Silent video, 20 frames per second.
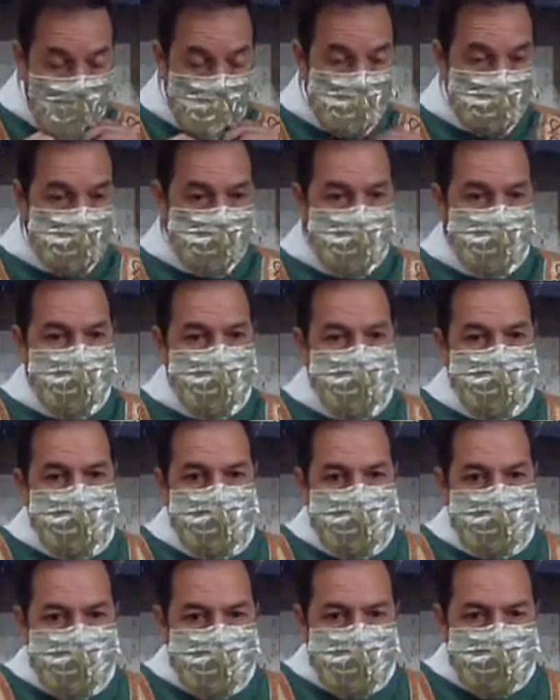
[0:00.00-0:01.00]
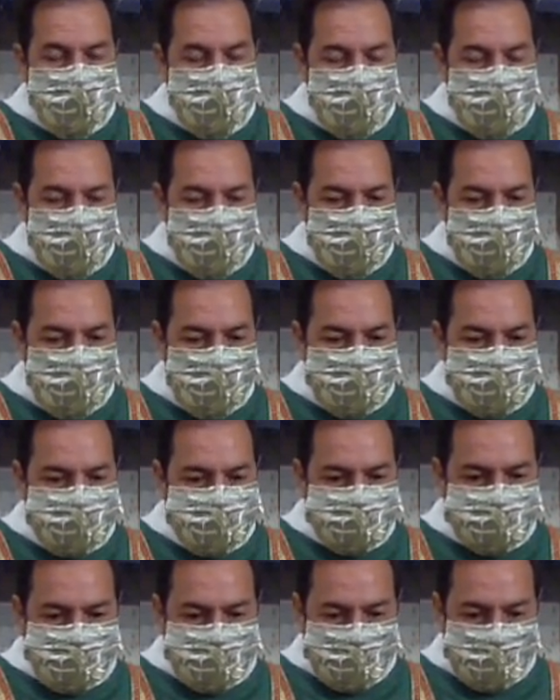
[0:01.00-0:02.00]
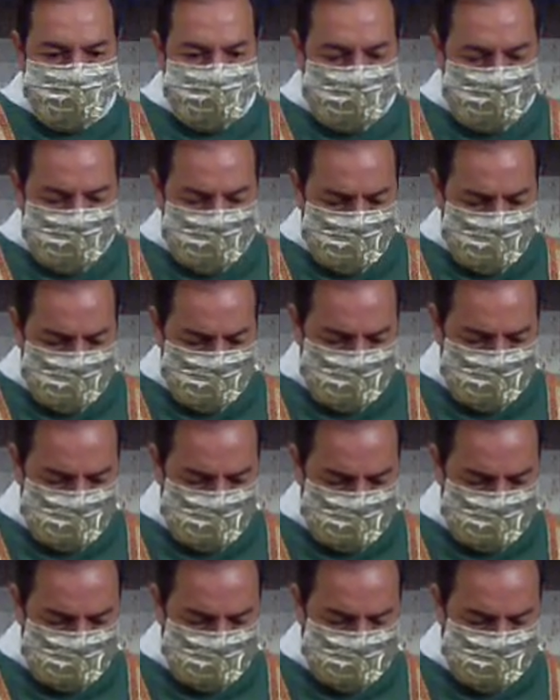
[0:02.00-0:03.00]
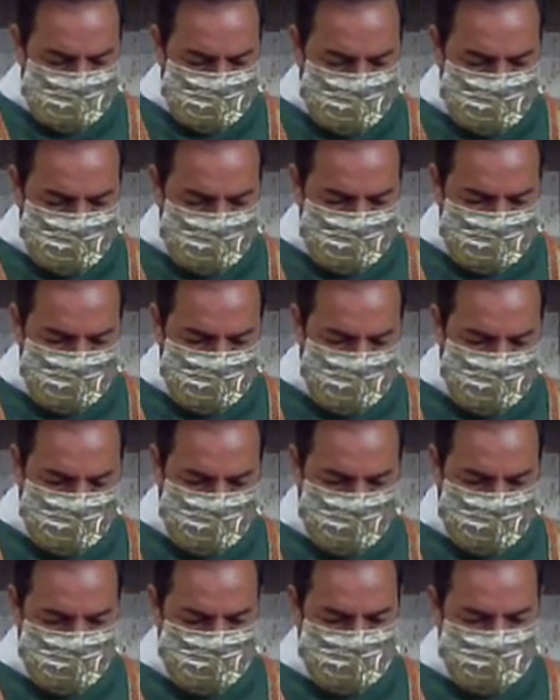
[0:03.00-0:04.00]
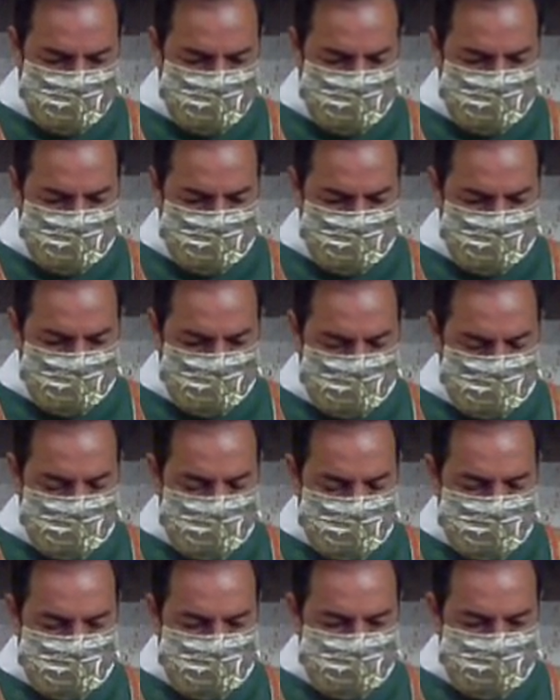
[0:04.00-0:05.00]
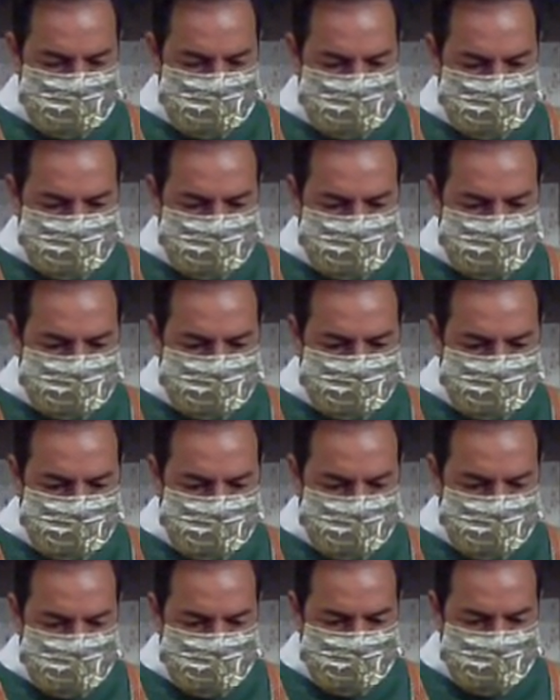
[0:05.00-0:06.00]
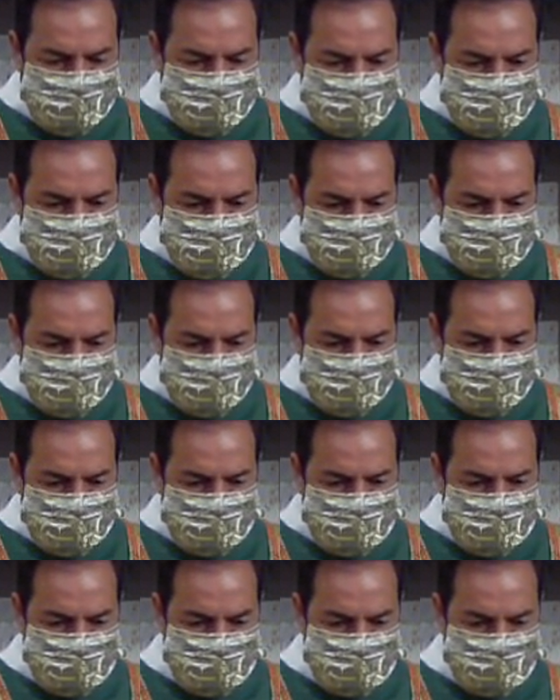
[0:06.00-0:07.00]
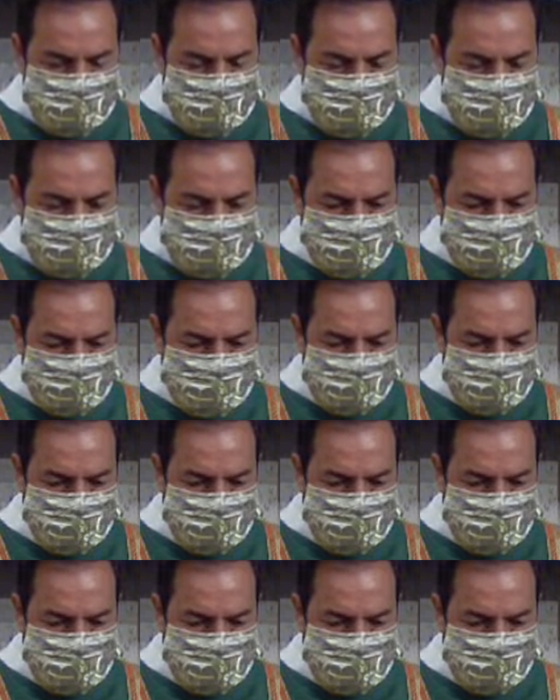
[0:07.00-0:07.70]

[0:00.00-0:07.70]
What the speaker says: (silence)